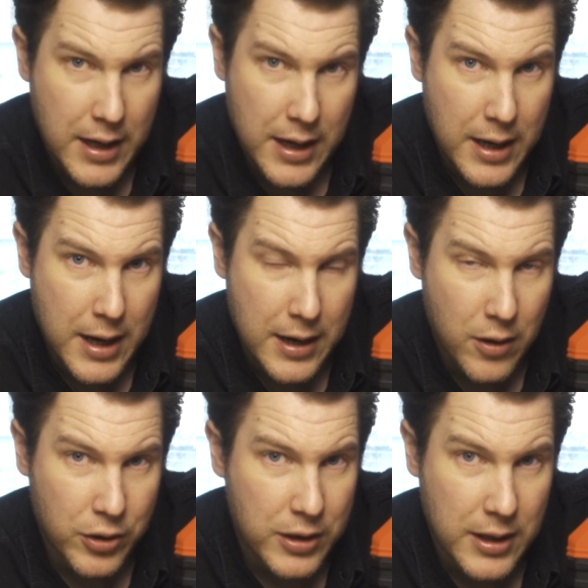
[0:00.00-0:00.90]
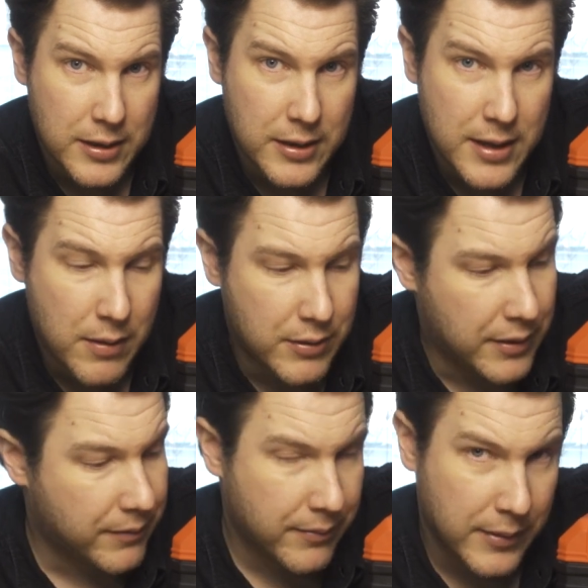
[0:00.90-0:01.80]
it honestly, it's astounding.
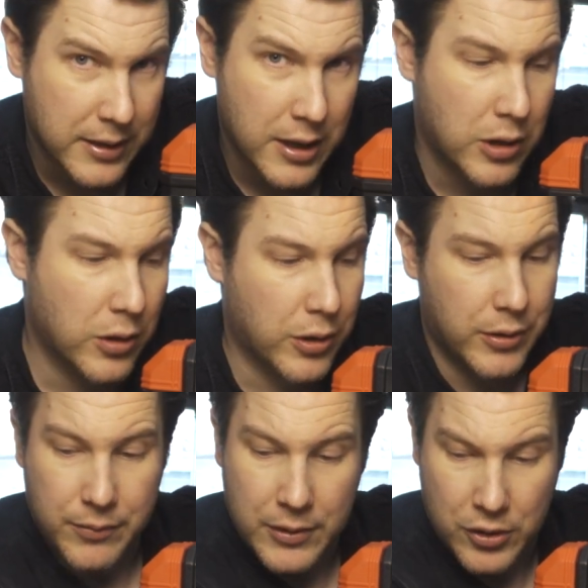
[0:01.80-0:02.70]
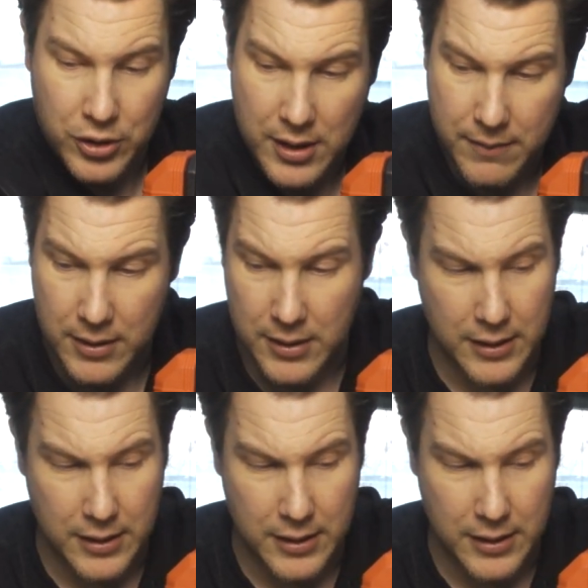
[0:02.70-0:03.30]
Let's take a look. Let's get on with